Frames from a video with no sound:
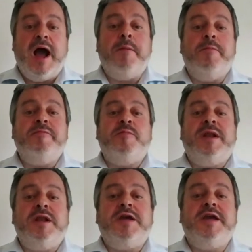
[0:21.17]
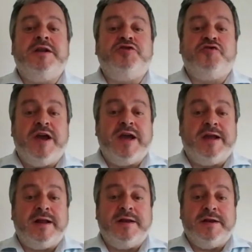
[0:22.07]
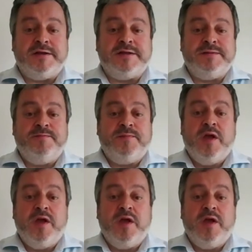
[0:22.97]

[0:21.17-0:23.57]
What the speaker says: and we will be looking at dry eye clinics.